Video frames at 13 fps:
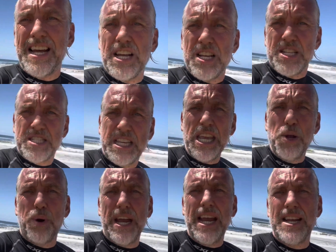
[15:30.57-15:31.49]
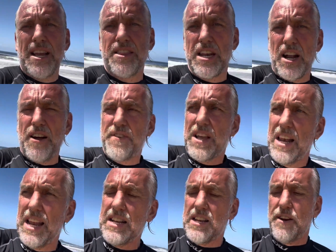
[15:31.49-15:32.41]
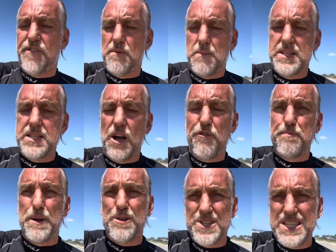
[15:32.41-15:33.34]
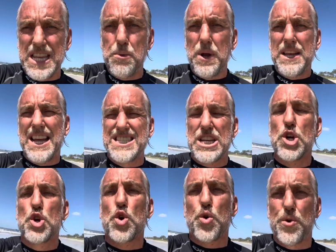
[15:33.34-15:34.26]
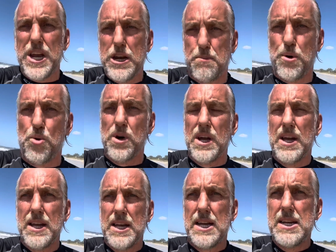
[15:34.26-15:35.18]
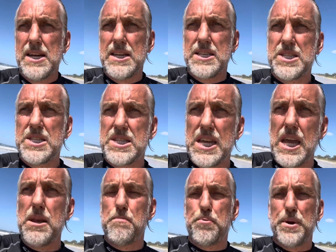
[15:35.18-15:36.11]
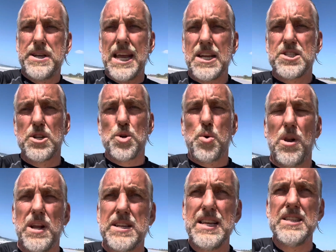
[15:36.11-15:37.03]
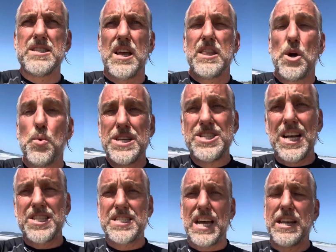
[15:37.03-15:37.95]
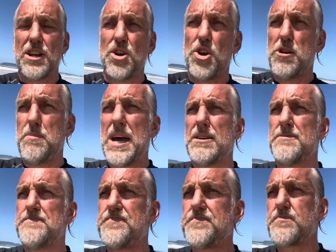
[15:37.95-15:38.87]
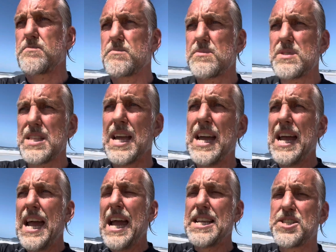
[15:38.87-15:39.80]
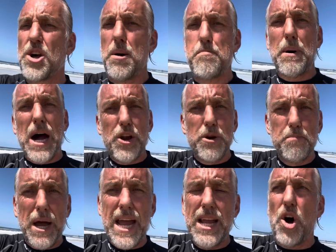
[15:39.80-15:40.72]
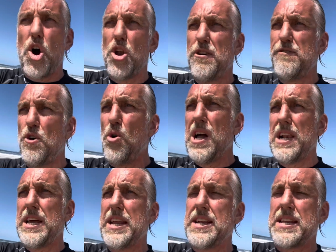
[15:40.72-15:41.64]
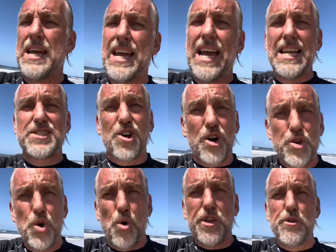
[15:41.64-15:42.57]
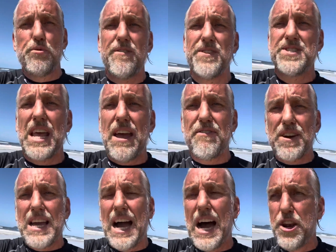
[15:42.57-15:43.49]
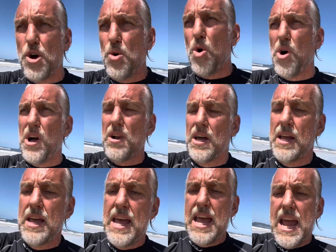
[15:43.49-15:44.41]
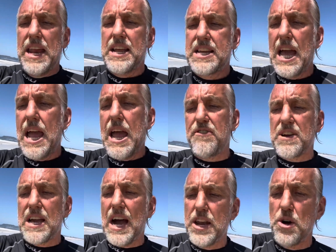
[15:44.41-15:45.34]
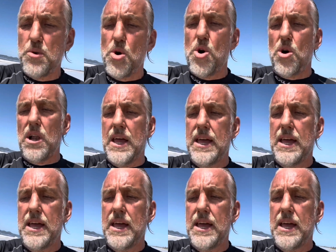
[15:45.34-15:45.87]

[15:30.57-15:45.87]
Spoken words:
seaweed that I've collected for myself, because seaweed has incredible skin protection qualities that we're just starting to learn about. It's got Byron Bay olive oil in it, it's got Northern Rivers avocado oil, and avocado oil